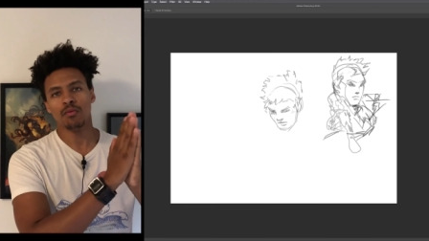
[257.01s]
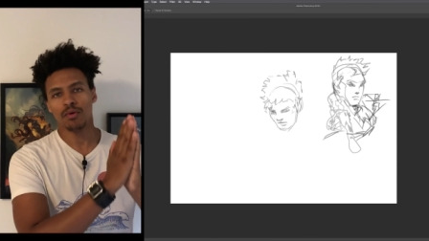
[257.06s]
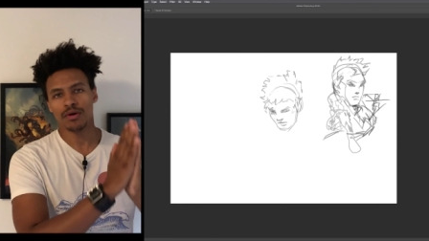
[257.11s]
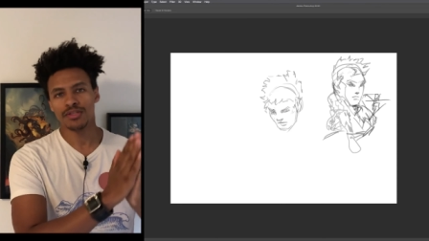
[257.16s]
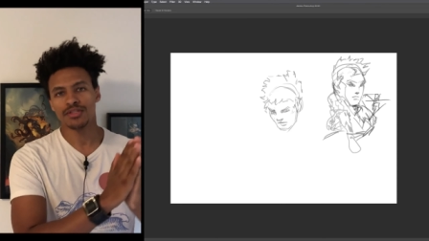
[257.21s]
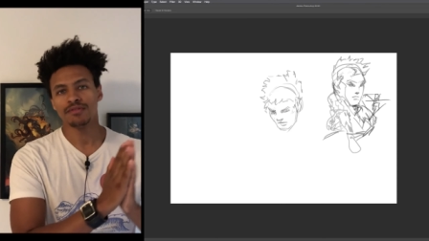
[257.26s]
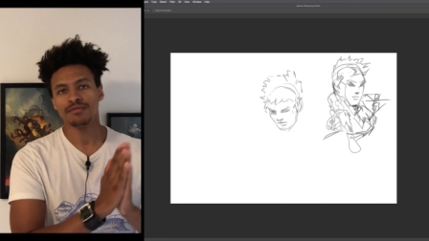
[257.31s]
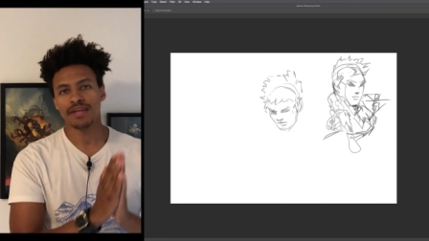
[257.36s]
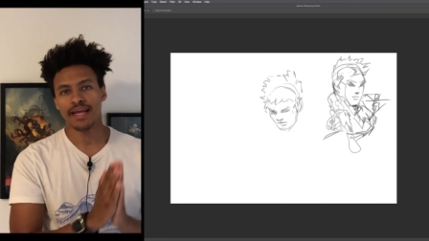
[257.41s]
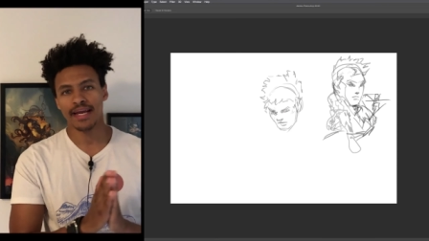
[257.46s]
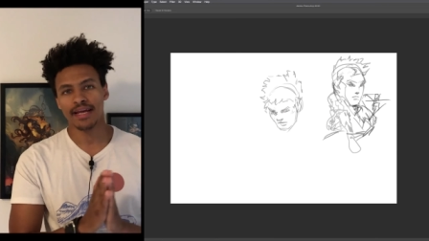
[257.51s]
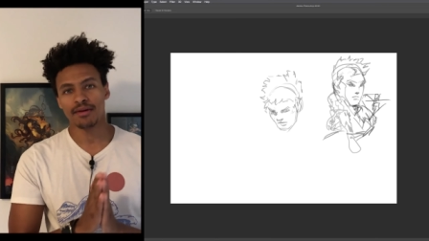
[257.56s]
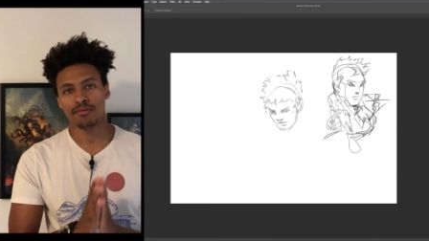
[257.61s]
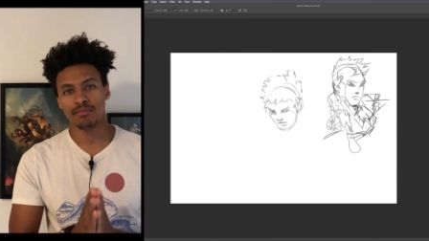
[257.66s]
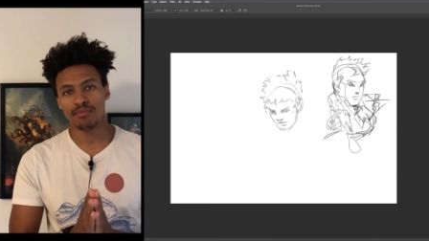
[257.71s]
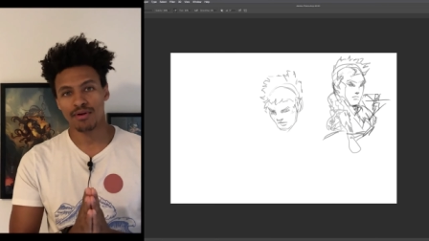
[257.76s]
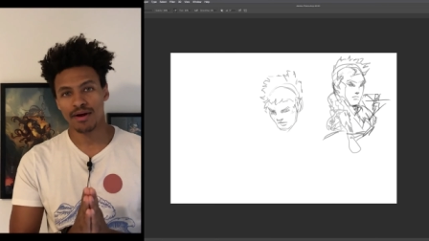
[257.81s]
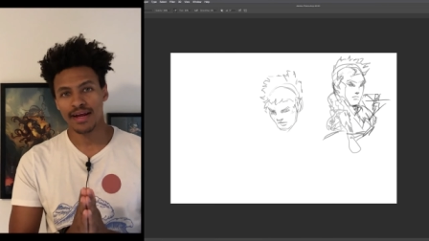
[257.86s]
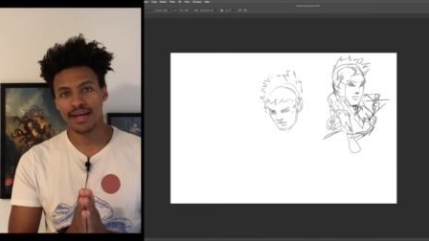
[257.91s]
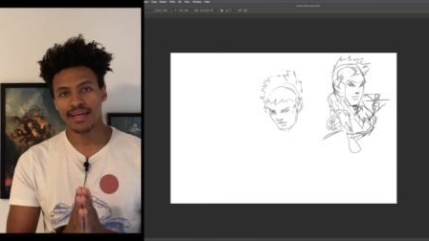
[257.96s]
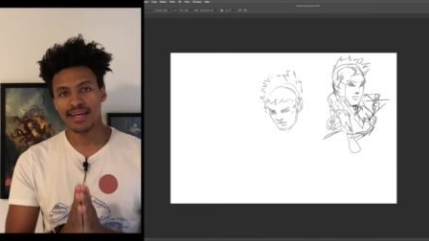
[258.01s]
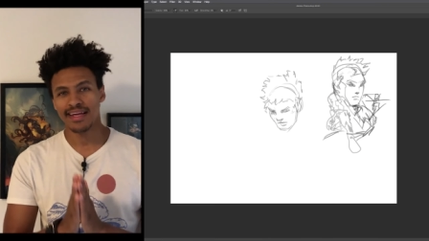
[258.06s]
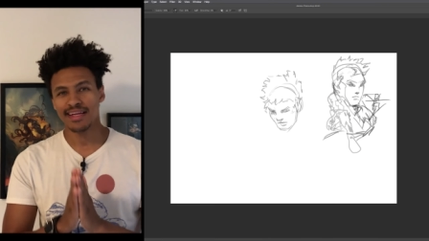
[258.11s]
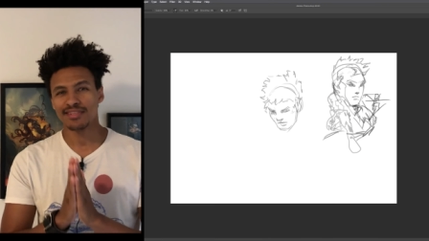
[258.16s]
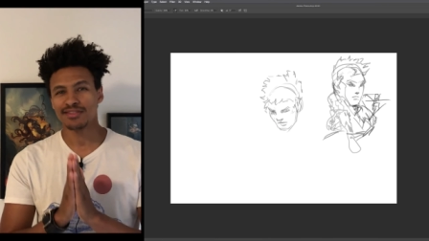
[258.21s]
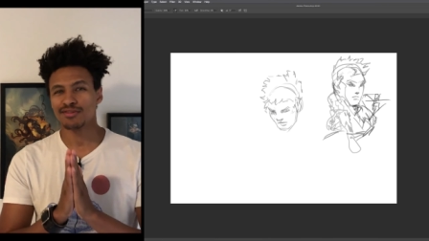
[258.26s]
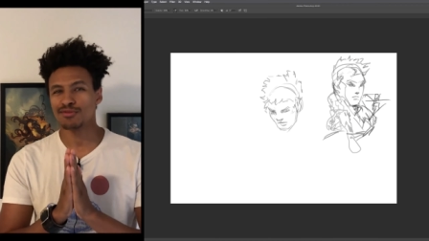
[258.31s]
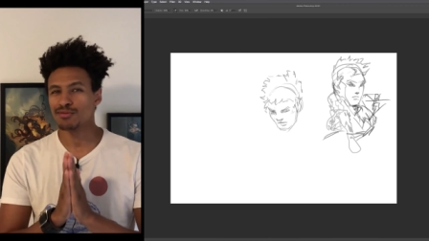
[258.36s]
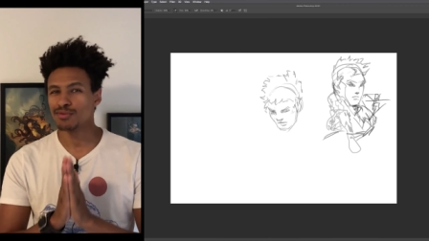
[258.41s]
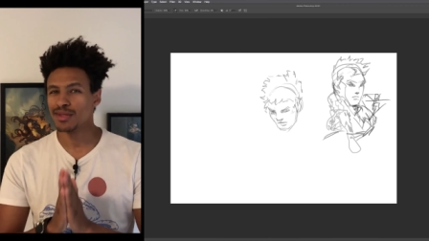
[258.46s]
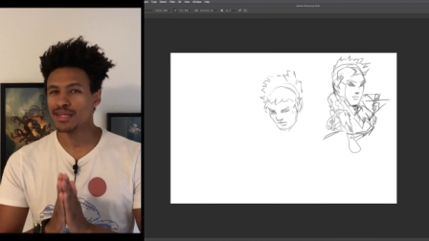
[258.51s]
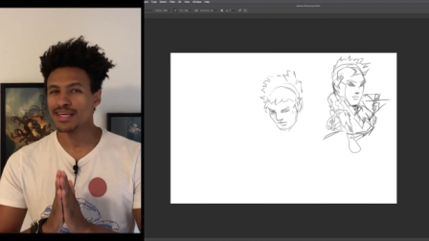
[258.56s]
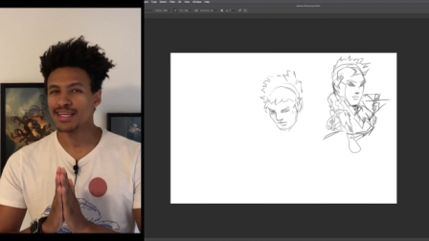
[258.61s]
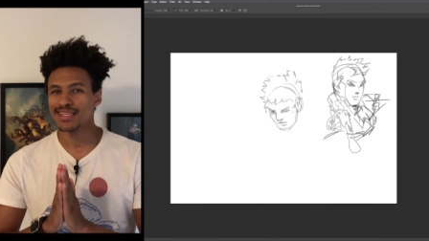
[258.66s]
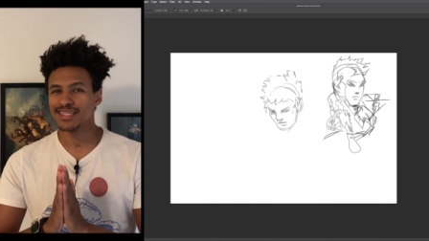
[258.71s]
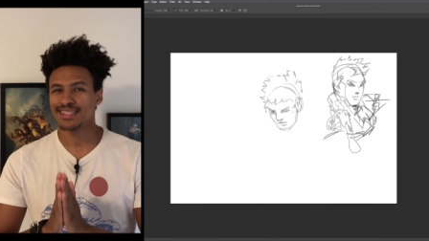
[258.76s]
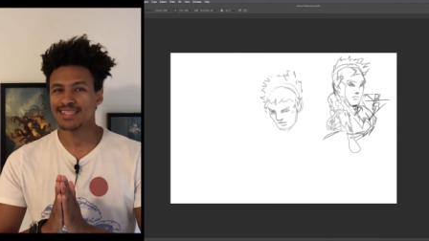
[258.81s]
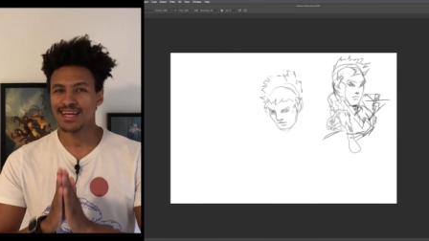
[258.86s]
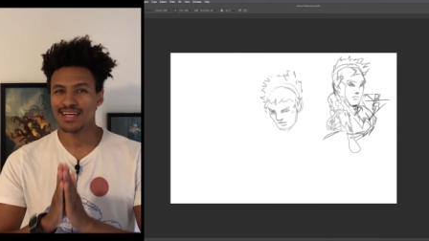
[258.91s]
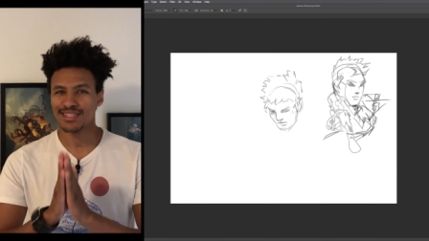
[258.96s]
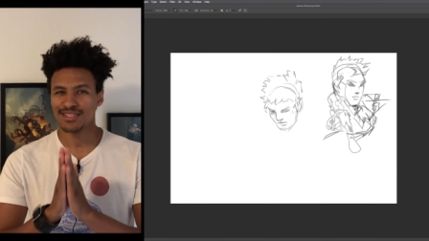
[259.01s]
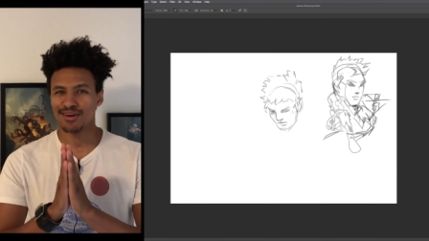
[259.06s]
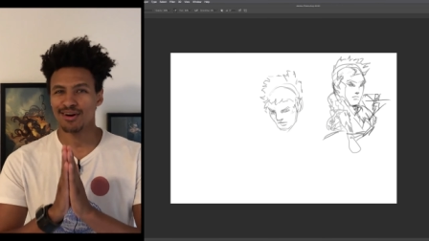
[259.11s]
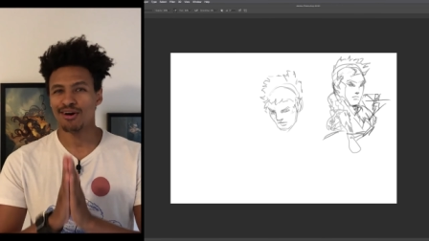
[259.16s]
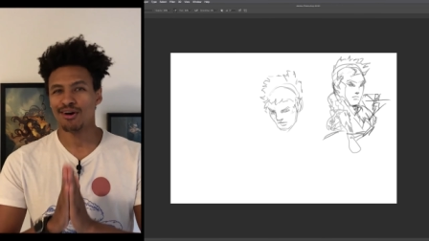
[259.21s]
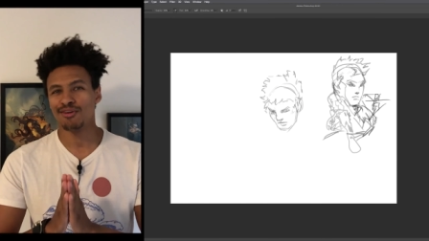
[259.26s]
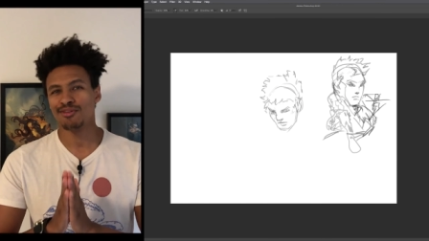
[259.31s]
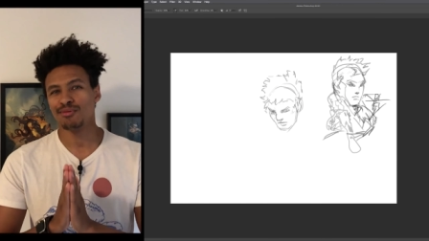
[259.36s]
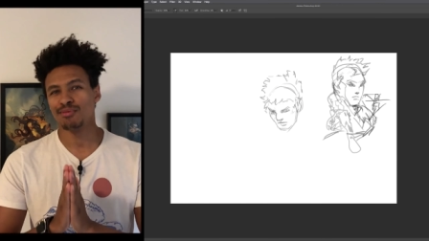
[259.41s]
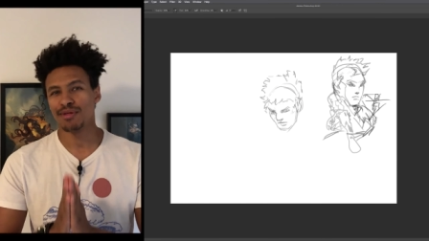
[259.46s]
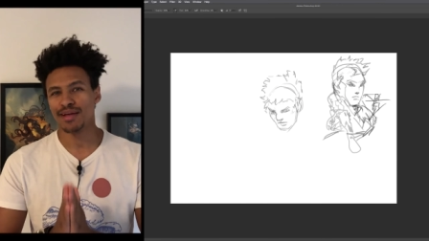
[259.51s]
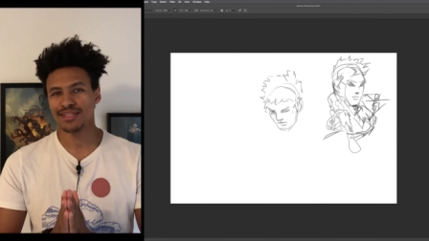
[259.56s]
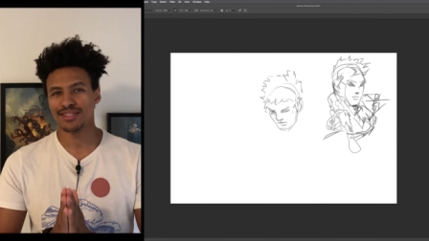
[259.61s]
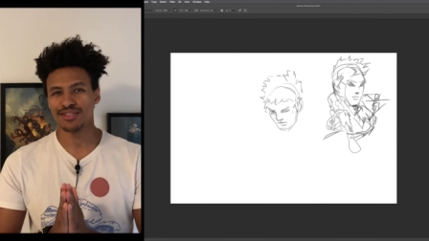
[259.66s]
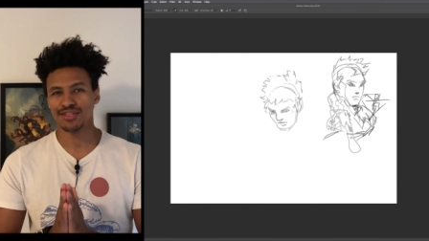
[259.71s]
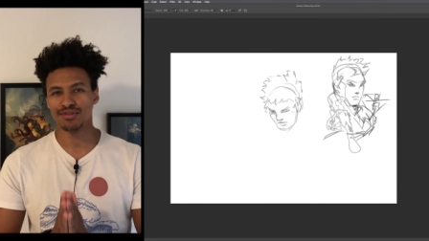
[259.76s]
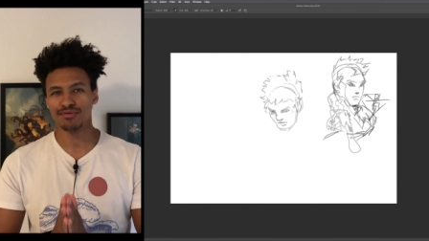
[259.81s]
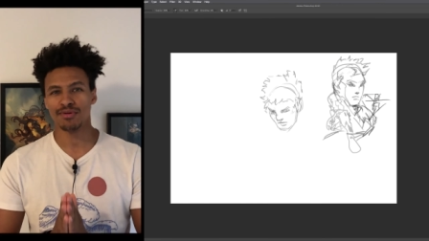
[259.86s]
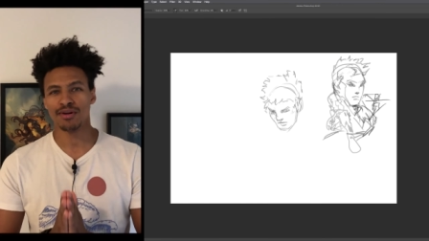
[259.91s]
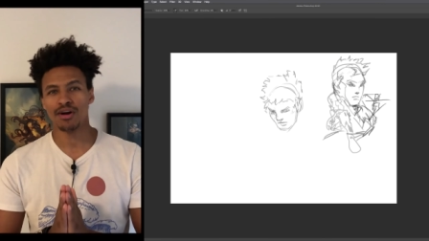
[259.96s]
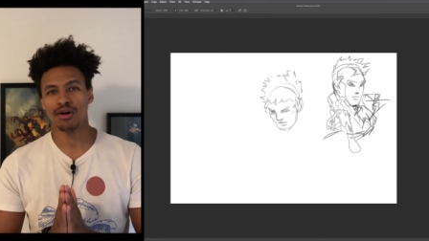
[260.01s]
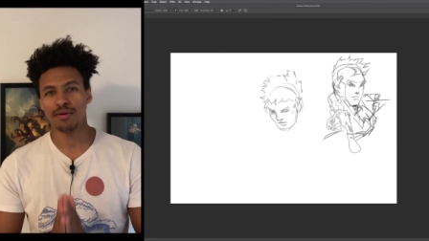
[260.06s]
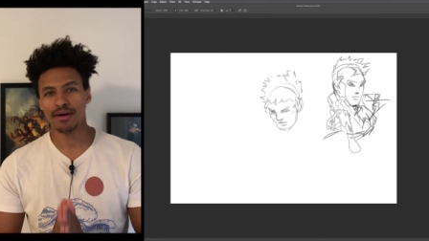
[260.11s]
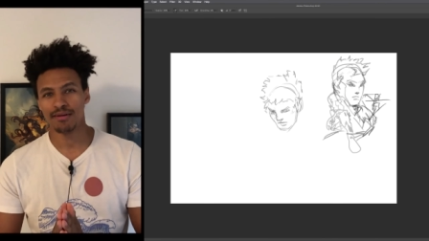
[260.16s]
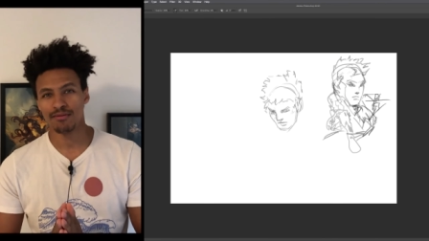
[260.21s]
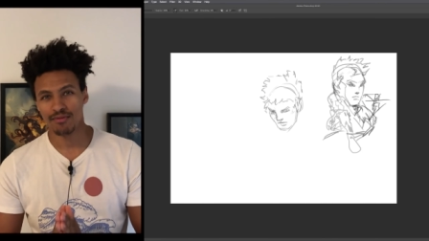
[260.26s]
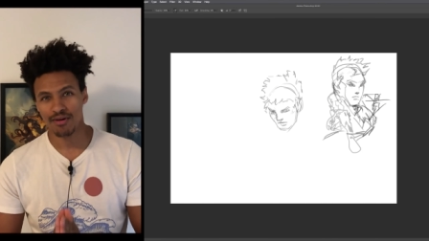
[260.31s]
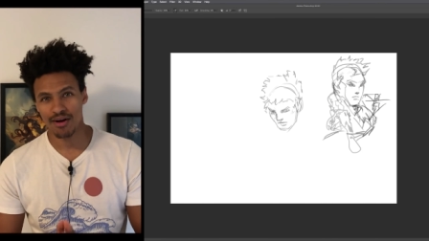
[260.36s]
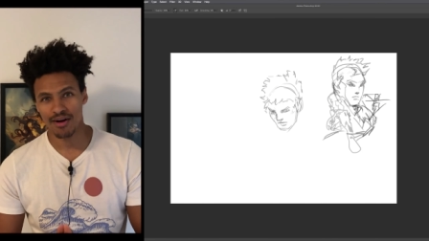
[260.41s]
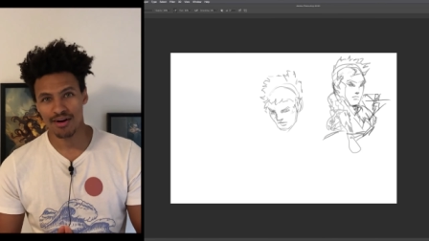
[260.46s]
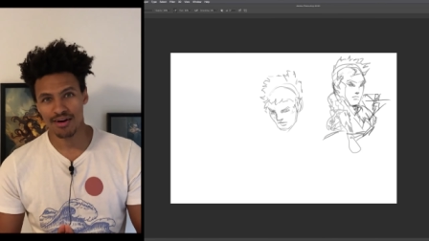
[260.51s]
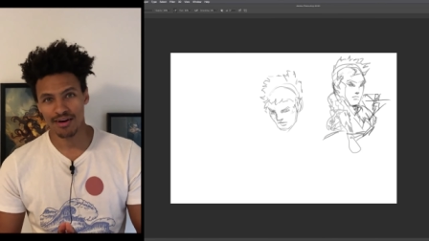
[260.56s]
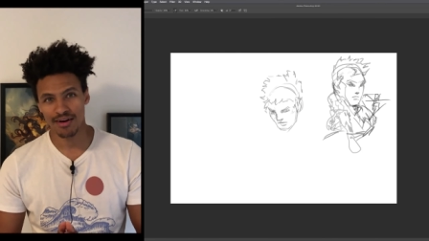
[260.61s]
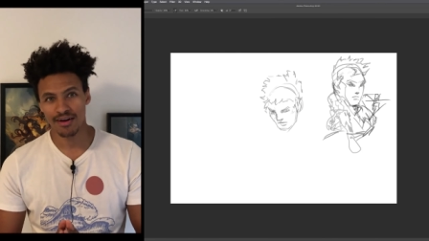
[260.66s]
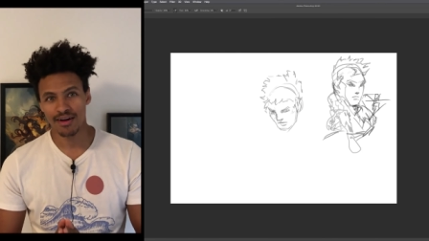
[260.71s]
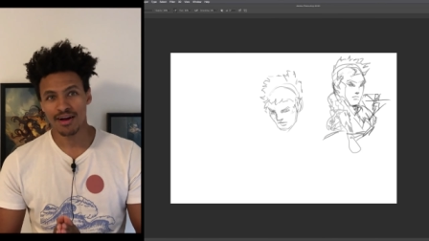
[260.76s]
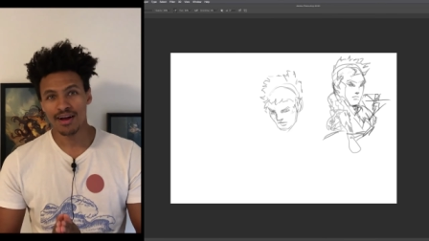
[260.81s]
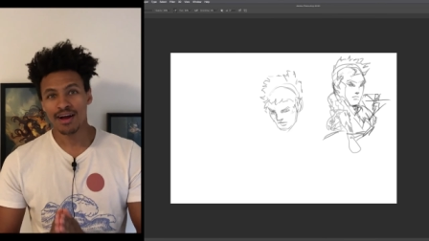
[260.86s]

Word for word: once you've taken a break is to really assess all the places you were going wrong.